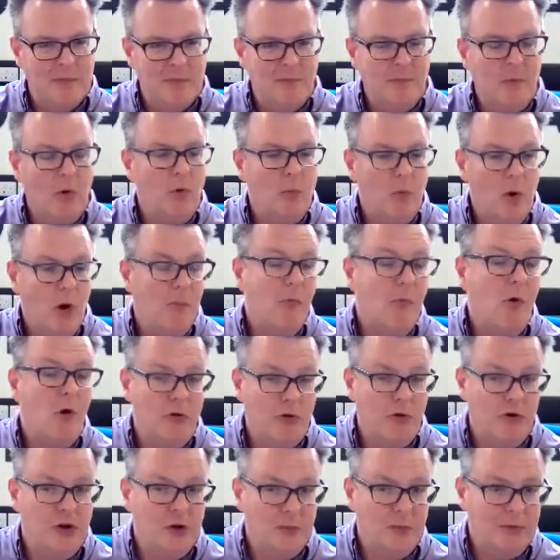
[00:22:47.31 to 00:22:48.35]
more
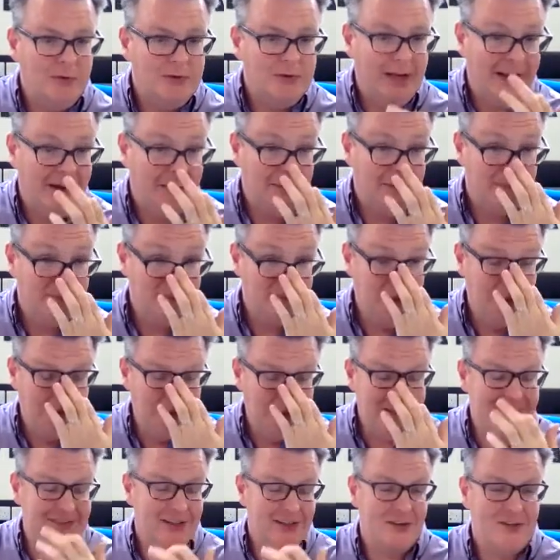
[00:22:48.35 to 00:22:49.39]
than doubled now.
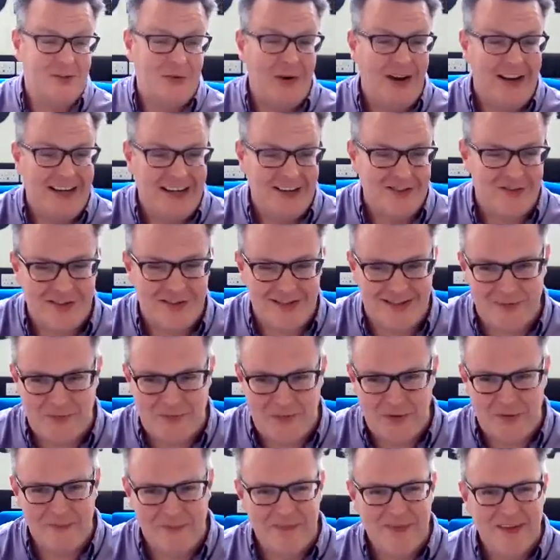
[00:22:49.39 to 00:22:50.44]
So it's quite an interesting
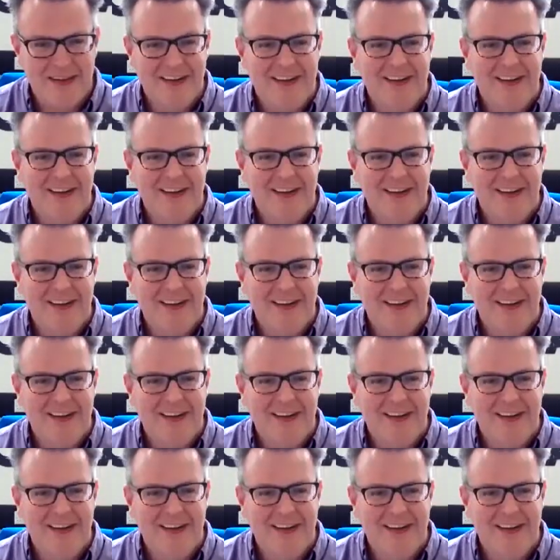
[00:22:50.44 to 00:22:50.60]
one.